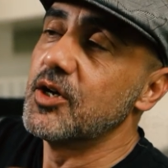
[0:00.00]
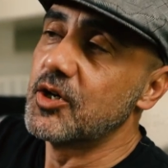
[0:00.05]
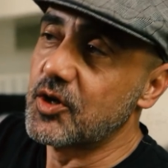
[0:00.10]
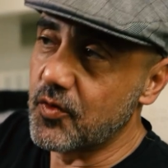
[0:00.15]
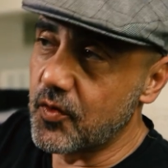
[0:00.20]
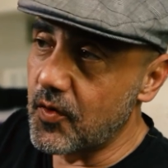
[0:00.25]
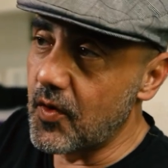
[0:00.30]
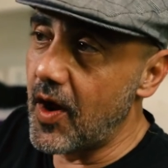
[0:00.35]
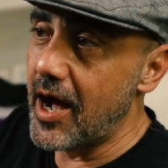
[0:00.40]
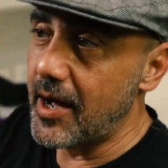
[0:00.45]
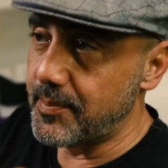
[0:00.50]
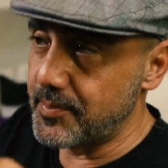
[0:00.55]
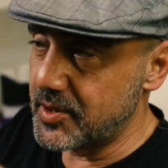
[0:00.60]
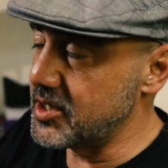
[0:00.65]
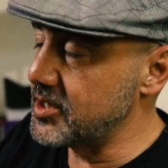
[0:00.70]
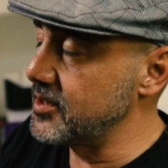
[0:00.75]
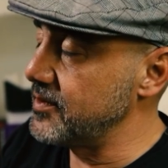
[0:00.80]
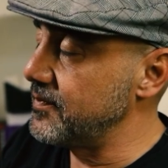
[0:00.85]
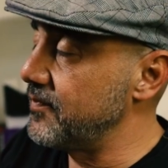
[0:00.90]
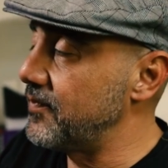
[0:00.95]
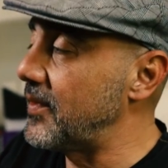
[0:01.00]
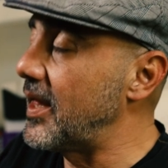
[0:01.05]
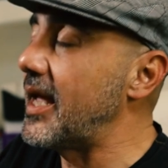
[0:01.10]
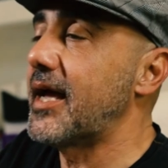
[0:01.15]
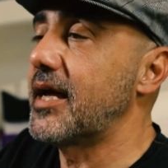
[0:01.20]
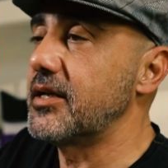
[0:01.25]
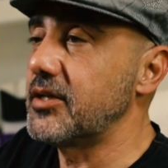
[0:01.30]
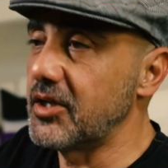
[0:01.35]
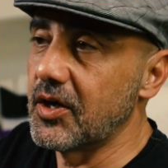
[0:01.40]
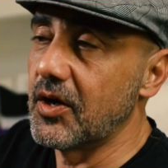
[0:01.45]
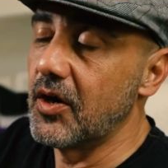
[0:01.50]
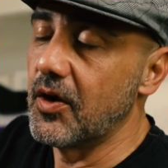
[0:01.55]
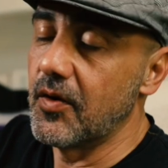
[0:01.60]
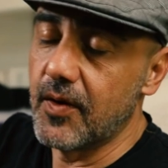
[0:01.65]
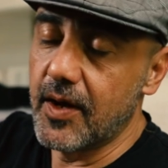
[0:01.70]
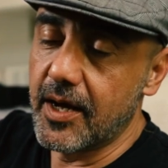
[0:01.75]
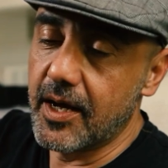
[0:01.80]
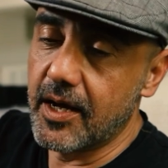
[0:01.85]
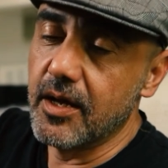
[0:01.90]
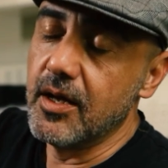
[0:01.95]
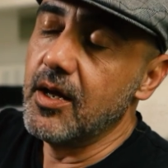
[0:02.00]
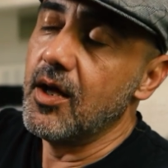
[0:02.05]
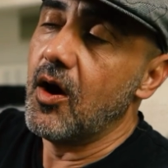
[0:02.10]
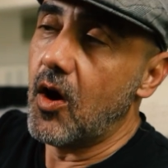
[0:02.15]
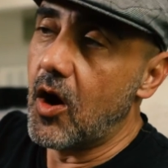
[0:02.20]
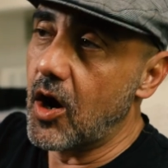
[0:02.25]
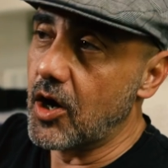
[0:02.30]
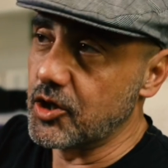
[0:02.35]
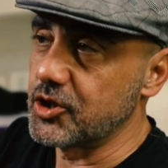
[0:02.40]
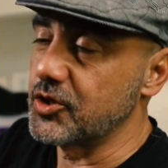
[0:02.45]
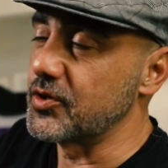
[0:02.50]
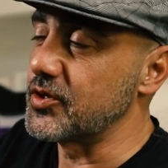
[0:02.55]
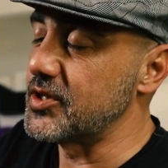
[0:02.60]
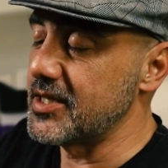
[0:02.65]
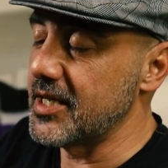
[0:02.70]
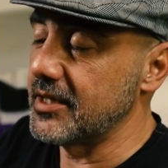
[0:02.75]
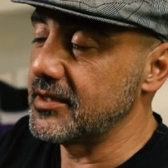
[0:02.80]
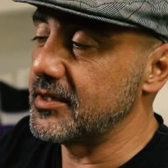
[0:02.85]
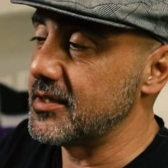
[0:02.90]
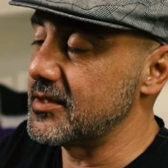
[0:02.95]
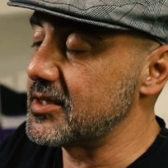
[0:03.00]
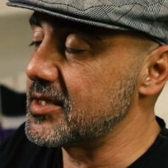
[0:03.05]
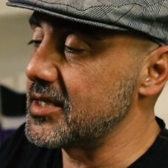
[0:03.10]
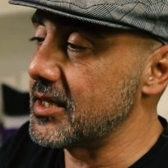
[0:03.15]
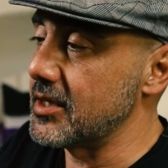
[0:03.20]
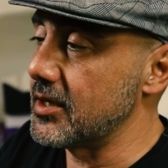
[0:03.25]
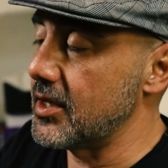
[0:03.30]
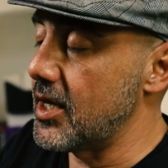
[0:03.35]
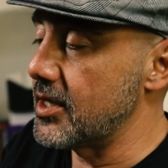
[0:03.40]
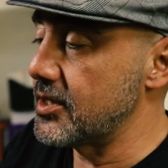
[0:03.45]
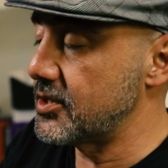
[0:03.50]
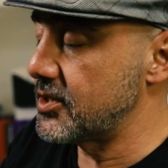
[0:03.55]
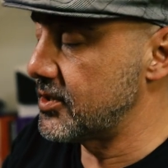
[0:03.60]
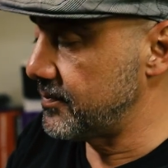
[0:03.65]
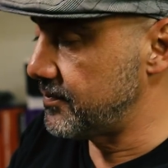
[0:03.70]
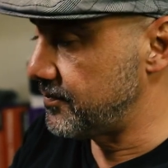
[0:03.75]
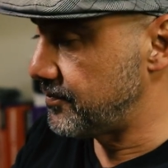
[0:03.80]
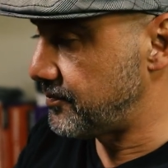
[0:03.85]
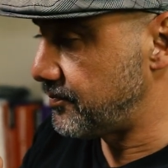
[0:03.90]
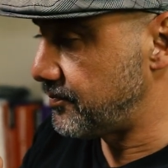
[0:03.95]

crops and, you know, uh, harsher sentencing laws.